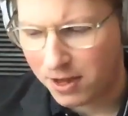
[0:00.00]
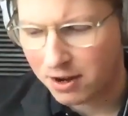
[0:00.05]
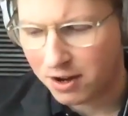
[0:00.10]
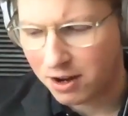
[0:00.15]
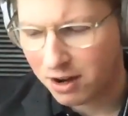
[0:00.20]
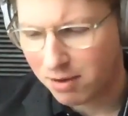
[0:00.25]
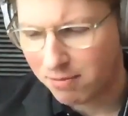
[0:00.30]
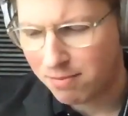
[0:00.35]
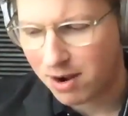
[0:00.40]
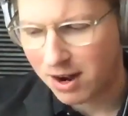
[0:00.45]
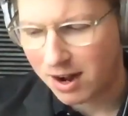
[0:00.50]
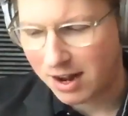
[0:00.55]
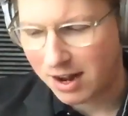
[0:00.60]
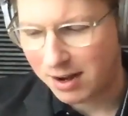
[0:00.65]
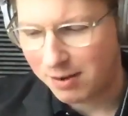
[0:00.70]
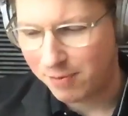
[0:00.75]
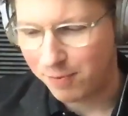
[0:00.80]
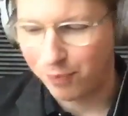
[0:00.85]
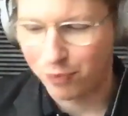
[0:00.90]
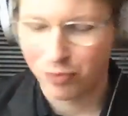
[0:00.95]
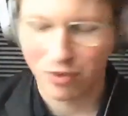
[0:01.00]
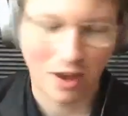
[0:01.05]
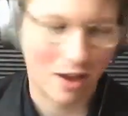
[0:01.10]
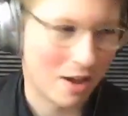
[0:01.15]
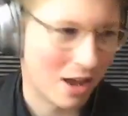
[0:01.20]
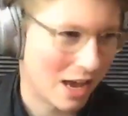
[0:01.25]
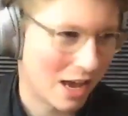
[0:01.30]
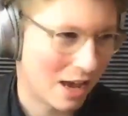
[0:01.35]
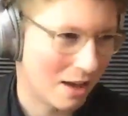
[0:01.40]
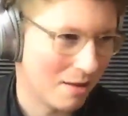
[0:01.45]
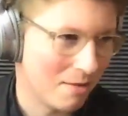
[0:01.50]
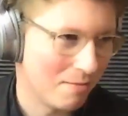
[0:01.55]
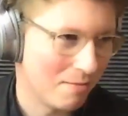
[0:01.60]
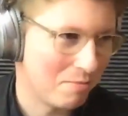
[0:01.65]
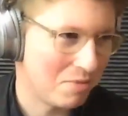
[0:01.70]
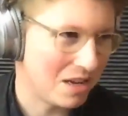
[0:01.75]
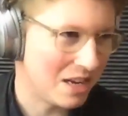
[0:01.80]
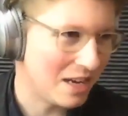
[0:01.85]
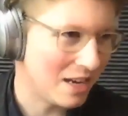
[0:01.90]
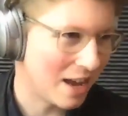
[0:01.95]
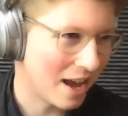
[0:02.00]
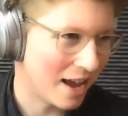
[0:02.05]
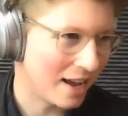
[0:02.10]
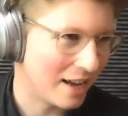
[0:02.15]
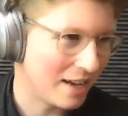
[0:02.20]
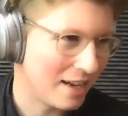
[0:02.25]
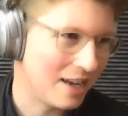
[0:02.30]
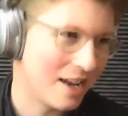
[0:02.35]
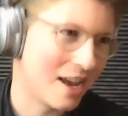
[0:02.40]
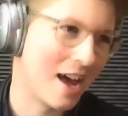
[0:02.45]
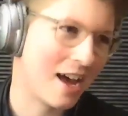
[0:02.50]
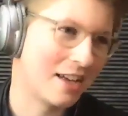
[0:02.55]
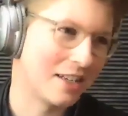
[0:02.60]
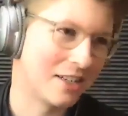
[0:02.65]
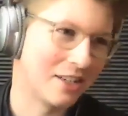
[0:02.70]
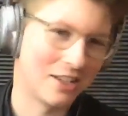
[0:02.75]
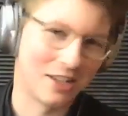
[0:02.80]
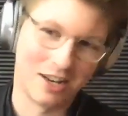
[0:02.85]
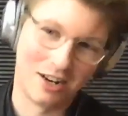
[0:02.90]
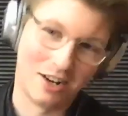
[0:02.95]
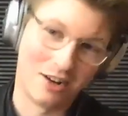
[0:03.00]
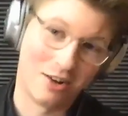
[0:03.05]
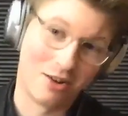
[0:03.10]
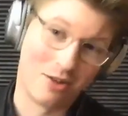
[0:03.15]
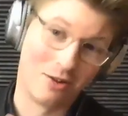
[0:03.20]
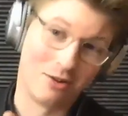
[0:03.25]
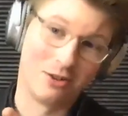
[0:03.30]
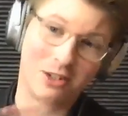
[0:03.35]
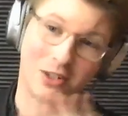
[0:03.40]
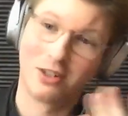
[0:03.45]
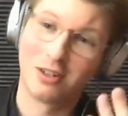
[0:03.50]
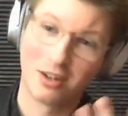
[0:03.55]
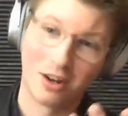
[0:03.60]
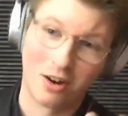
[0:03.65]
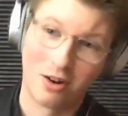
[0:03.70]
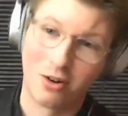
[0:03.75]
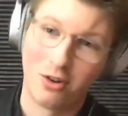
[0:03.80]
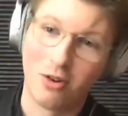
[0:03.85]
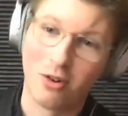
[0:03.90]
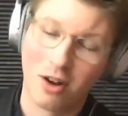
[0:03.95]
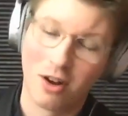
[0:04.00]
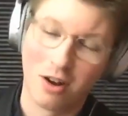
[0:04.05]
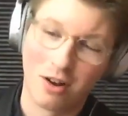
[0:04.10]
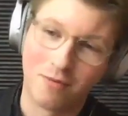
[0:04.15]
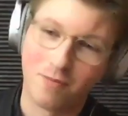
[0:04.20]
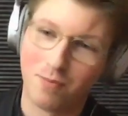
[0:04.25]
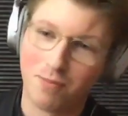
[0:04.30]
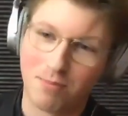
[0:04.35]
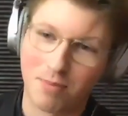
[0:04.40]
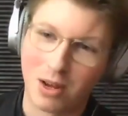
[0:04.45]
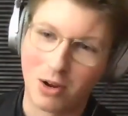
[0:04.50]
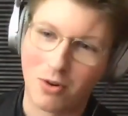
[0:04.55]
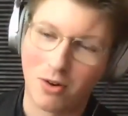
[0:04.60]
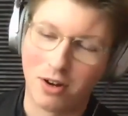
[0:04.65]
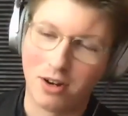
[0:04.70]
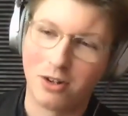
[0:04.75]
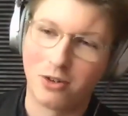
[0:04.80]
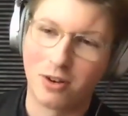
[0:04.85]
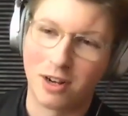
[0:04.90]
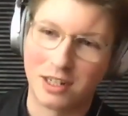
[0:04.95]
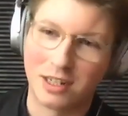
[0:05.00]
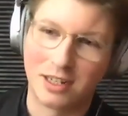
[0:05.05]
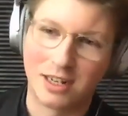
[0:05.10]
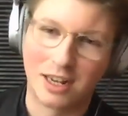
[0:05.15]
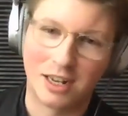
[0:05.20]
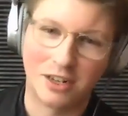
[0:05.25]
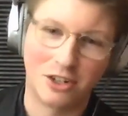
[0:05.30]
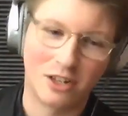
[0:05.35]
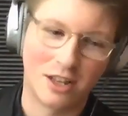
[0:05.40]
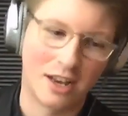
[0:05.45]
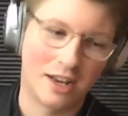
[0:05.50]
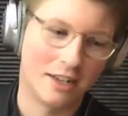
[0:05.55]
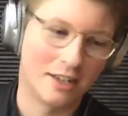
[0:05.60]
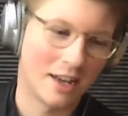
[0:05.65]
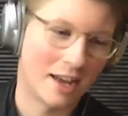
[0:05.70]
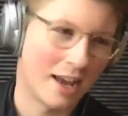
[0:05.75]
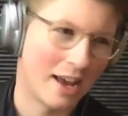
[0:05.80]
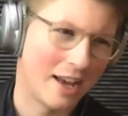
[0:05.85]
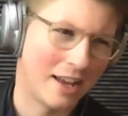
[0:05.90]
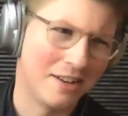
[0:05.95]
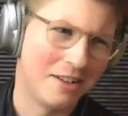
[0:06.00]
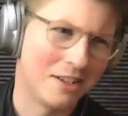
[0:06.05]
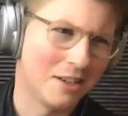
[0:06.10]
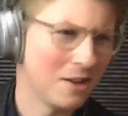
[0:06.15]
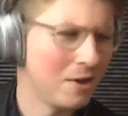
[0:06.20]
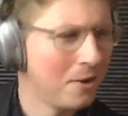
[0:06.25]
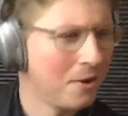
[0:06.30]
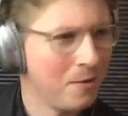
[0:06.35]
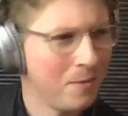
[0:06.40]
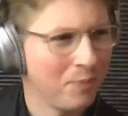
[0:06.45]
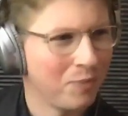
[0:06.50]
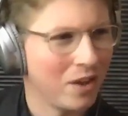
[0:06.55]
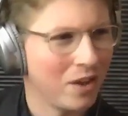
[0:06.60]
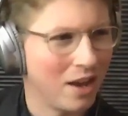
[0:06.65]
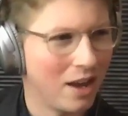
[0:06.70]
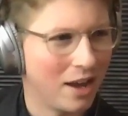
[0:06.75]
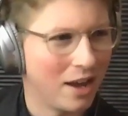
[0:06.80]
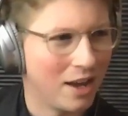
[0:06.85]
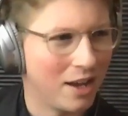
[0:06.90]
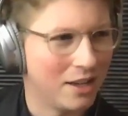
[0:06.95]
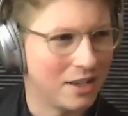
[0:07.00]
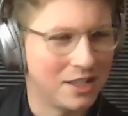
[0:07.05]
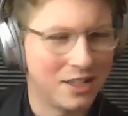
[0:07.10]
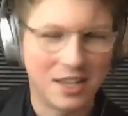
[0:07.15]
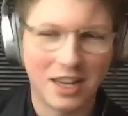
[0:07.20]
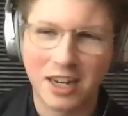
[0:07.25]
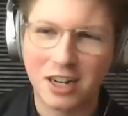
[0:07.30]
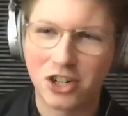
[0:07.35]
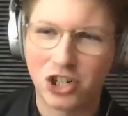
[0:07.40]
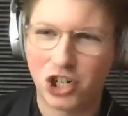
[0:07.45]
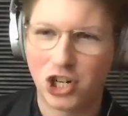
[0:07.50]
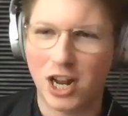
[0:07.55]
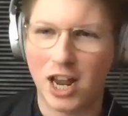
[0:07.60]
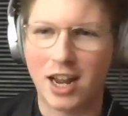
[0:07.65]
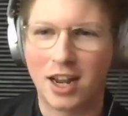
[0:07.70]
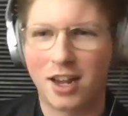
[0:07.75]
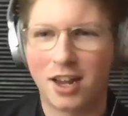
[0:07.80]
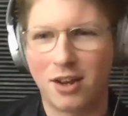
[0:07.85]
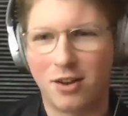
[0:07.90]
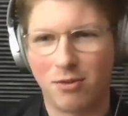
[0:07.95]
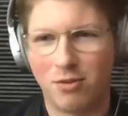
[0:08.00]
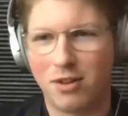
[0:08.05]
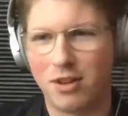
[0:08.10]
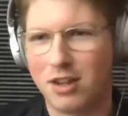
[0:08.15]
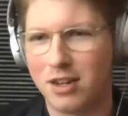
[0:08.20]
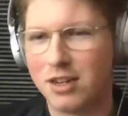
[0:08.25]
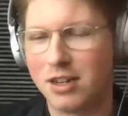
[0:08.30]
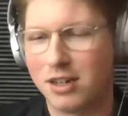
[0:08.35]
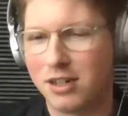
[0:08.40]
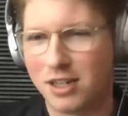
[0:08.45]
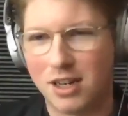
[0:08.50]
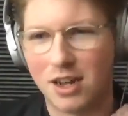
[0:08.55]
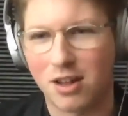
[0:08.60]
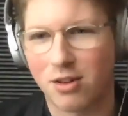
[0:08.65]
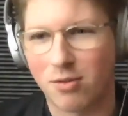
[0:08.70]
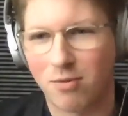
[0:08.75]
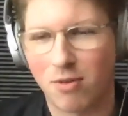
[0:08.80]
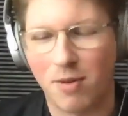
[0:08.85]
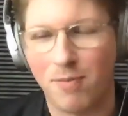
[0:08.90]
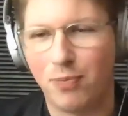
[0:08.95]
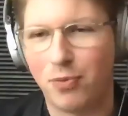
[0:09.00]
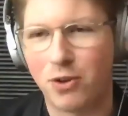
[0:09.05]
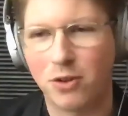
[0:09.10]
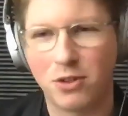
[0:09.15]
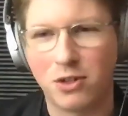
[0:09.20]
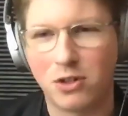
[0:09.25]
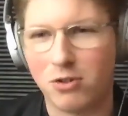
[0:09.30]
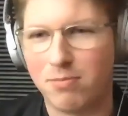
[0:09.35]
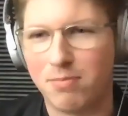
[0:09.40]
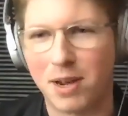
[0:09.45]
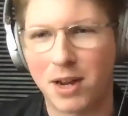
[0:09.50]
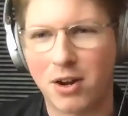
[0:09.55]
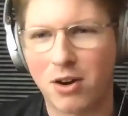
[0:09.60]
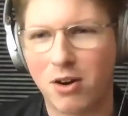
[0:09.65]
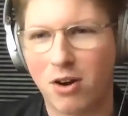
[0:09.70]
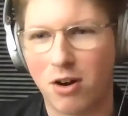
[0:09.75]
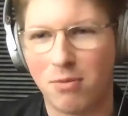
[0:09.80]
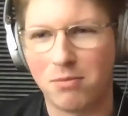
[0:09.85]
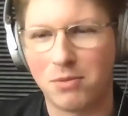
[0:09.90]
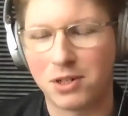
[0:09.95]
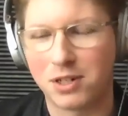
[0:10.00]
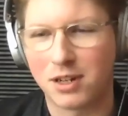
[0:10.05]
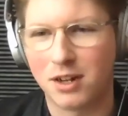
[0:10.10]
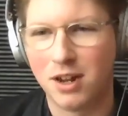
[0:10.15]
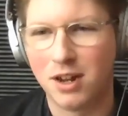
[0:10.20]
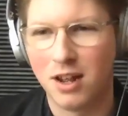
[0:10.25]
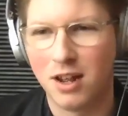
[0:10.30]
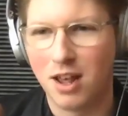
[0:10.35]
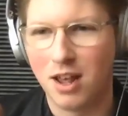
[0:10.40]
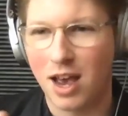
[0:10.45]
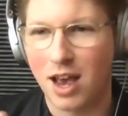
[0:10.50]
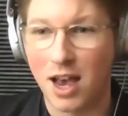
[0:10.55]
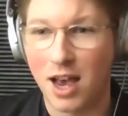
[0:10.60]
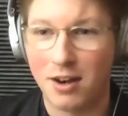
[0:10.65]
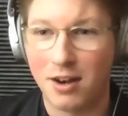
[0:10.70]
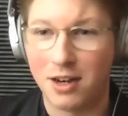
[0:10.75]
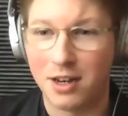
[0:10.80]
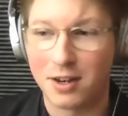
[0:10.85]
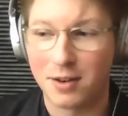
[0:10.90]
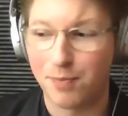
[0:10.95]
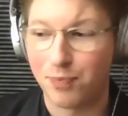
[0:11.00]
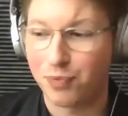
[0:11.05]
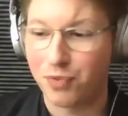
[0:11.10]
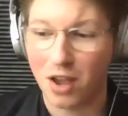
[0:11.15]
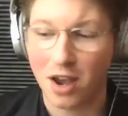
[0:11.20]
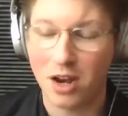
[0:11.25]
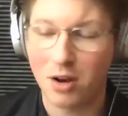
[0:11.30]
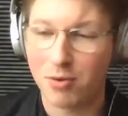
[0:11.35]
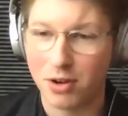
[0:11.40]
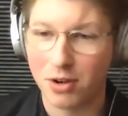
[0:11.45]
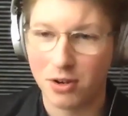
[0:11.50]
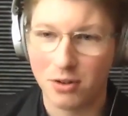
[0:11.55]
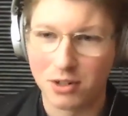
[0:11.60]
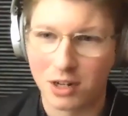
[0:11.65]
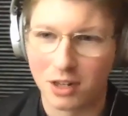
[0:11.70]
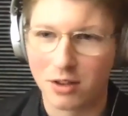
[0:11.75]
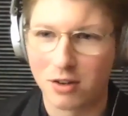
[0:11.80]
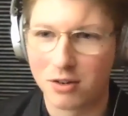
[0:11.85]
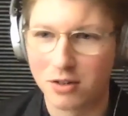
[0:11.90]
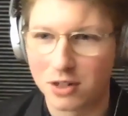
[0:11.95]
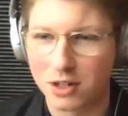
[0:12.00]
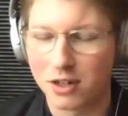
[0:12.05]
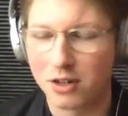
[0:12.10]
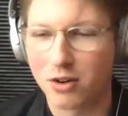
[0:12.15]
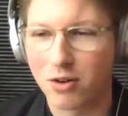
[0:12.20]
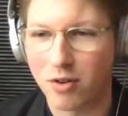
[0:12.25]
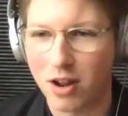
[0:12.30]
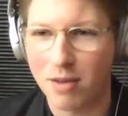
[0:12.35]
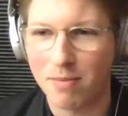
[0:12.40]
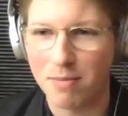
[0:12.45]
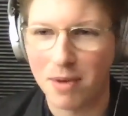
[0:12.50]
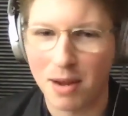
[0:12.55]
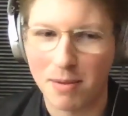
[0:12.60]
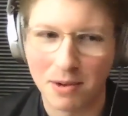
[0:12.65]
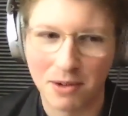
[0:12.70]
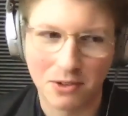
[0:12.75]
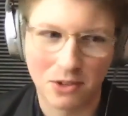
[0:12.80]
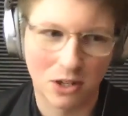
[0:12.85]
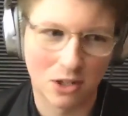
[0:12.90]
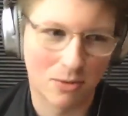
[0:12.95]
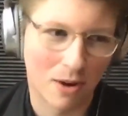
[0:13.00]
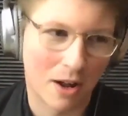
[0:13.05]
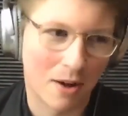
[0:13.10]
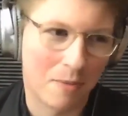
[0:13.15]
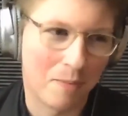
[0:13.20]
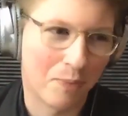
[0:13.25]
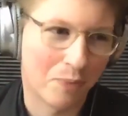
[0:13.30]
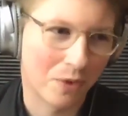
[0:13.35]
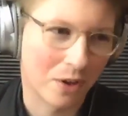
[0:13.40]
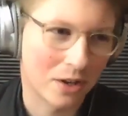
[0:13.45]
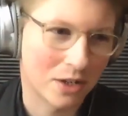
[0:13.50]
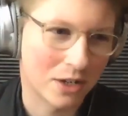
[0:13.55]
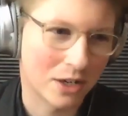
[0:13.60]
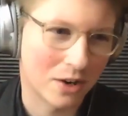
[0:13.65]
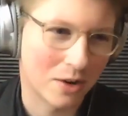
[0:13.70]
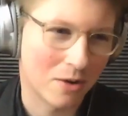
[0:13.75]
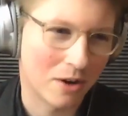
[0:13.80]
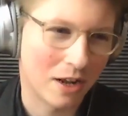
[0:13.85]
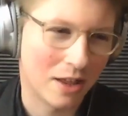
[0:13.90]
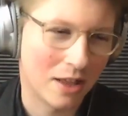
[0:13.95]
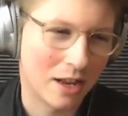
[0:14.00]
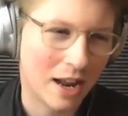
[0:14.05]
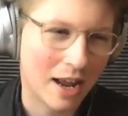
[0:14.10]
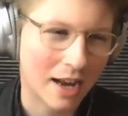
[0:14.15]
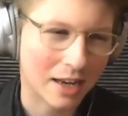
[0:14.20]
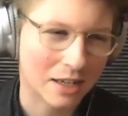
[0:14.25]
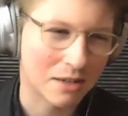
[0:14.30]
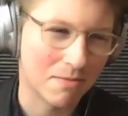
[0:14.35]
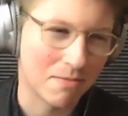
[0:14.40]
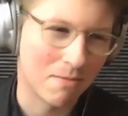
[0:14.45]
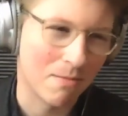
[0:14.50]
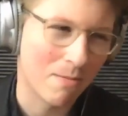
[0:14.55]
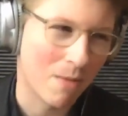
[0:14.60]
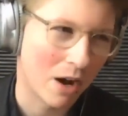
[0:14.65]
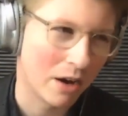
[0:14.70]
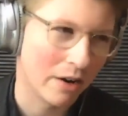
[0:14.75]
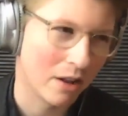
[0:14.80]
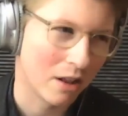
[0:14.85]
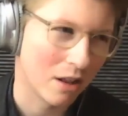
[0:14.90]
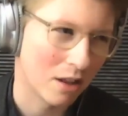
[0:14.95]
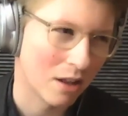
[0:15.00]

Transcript: combine BAES, and there's a Bitcoin address attached to that, and SigCheck is the other one. Those two Bitcoms, and anyone using those can create Paymails as well. So in the next month,